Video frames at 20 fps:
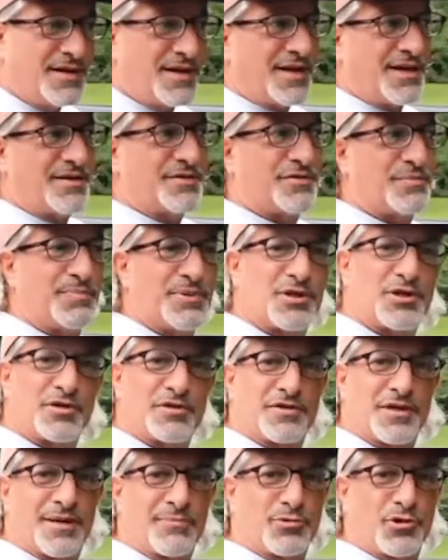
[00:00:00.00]
Is it
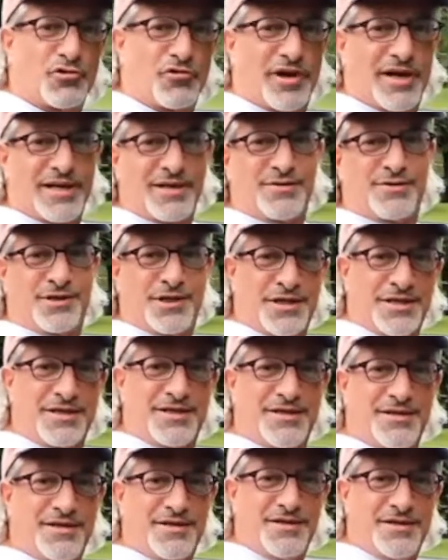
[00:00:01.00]
because I'm crazy?
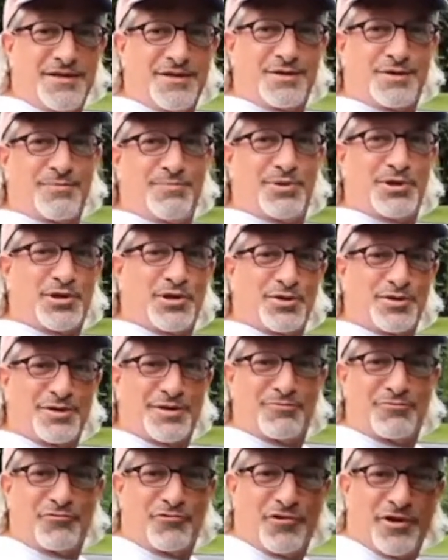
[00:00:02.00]
Is it because
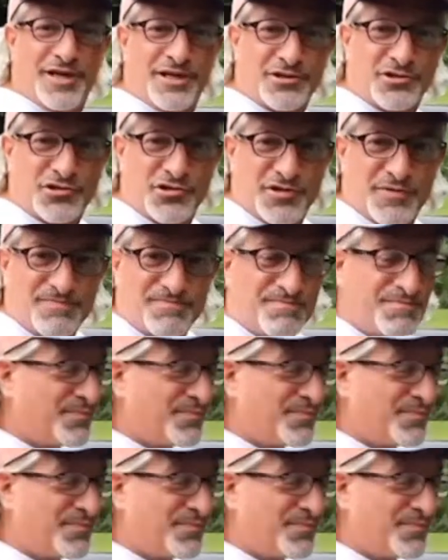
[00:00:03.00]
I'm rich?